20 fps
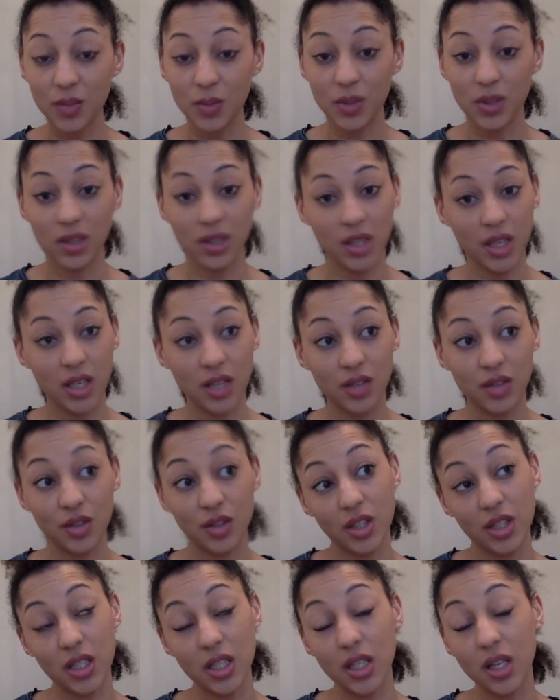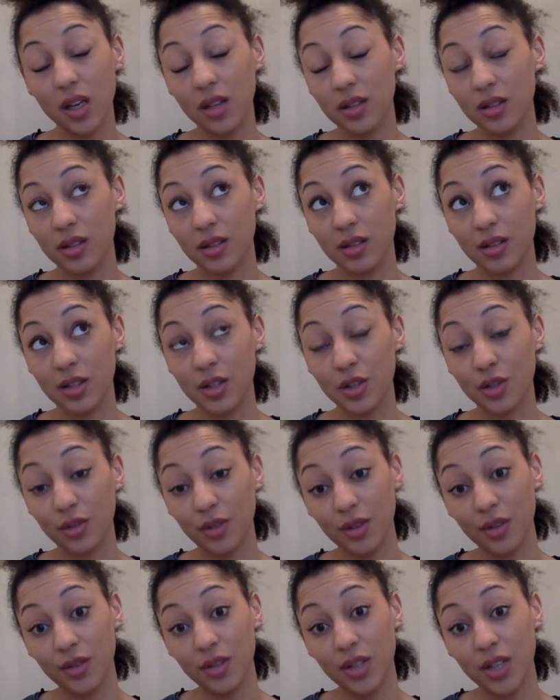which is HG Designs
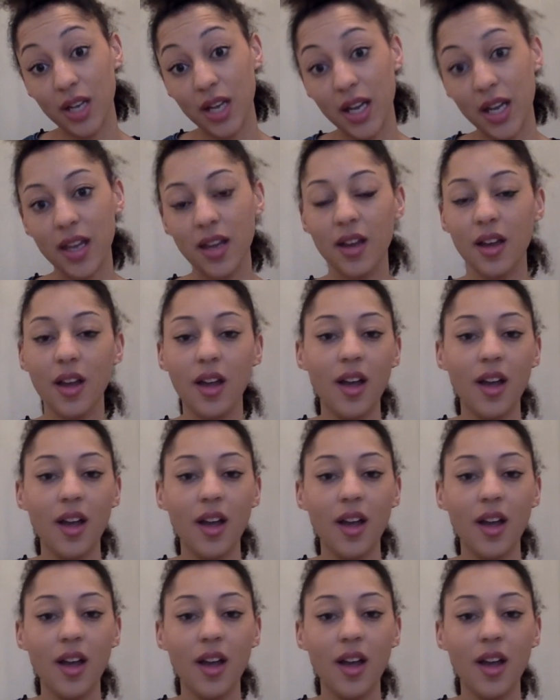Crochet.